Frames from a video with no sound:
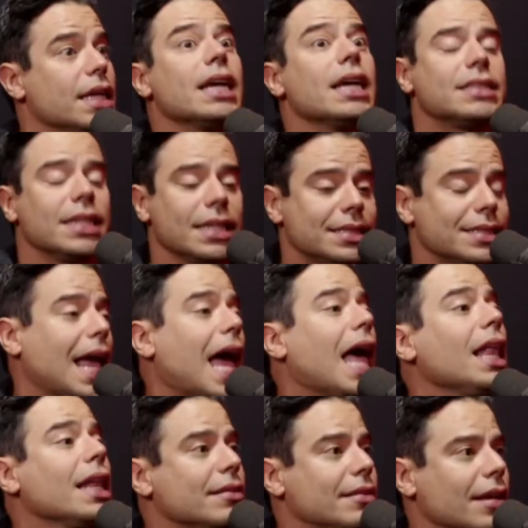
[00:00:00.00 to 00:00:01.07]
Yes, he's
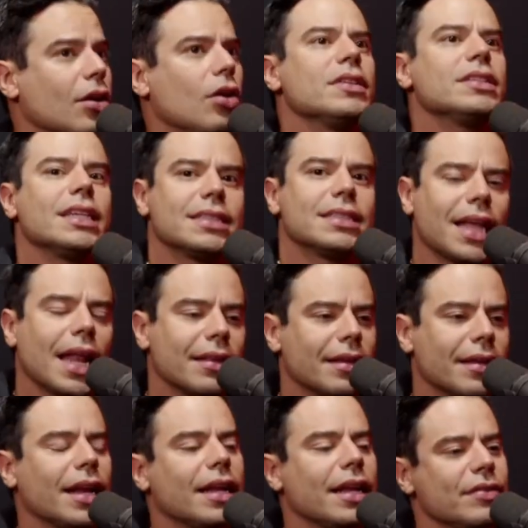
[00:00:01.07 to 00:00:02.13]
talented. Obviously, he's talented.
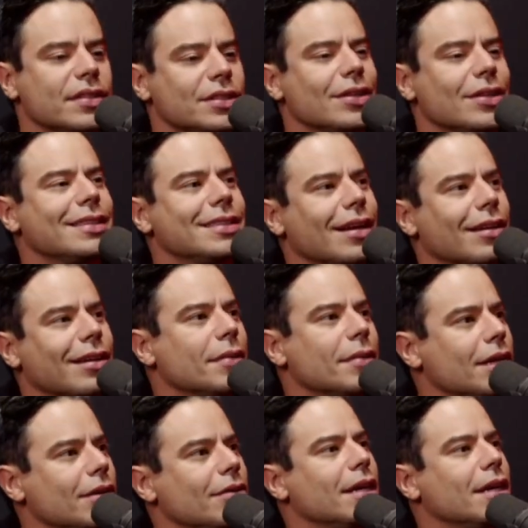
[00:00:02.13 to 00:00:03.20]
And I even saw the
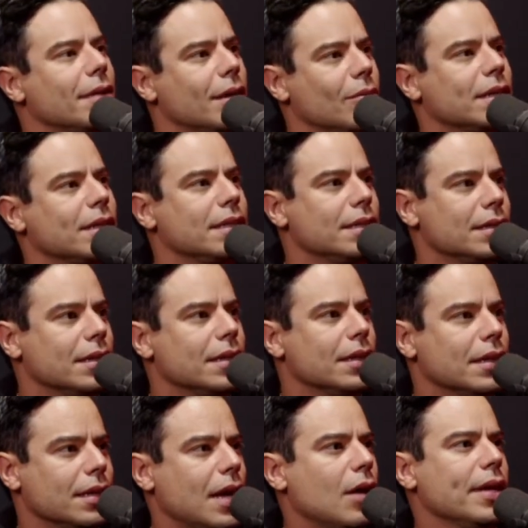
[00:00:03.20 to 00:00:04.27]
documentary about
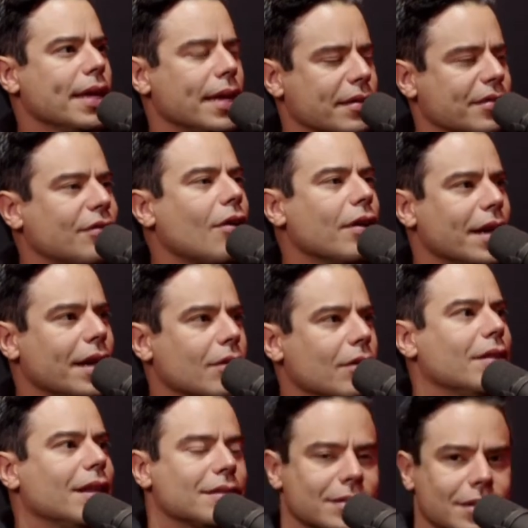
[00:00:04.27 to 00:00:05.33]
how he started and
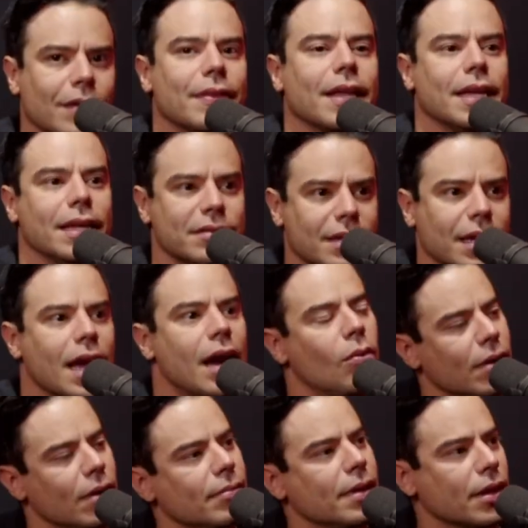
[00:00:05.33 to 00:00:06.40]
all that stuff. That he's like, I
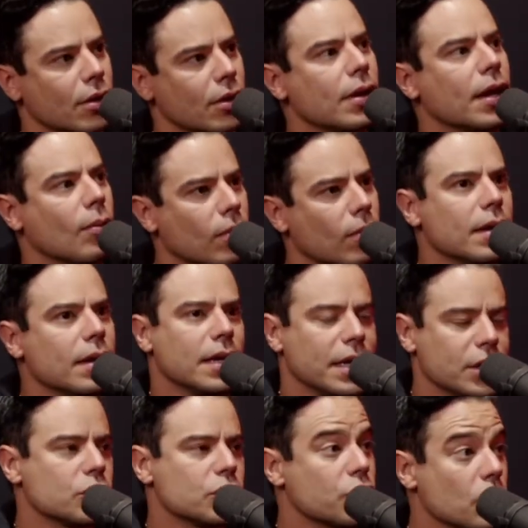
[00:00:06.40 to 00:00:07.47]
want to be good. It
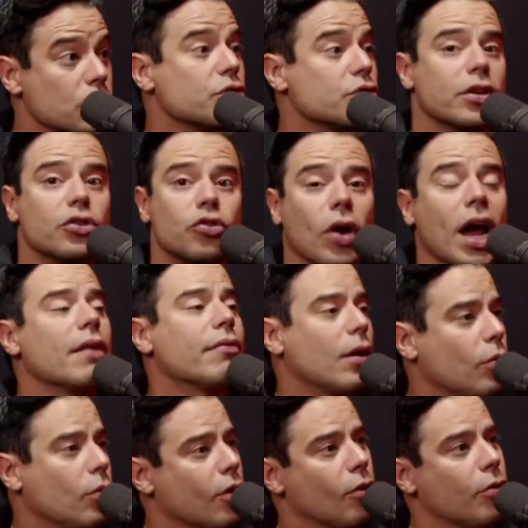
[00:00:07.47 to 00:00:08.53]
just shows you the drive that
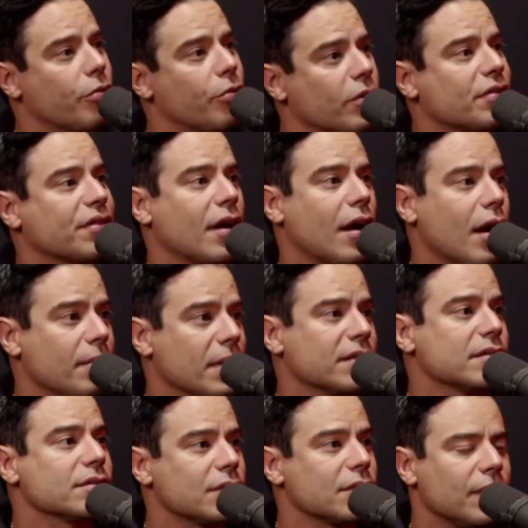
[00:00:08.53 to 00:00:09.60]
we go through as
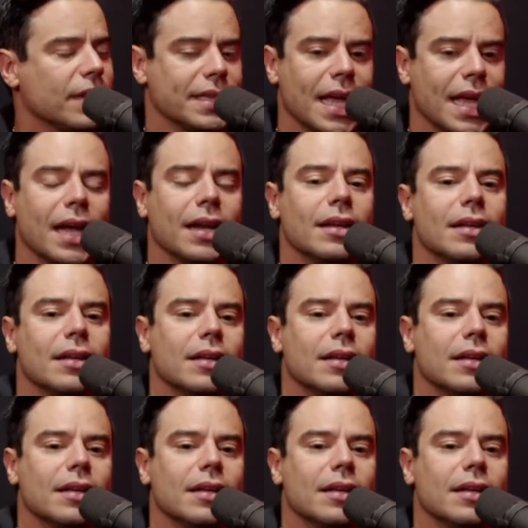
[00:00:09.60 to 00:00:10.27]
comics and stuff like that.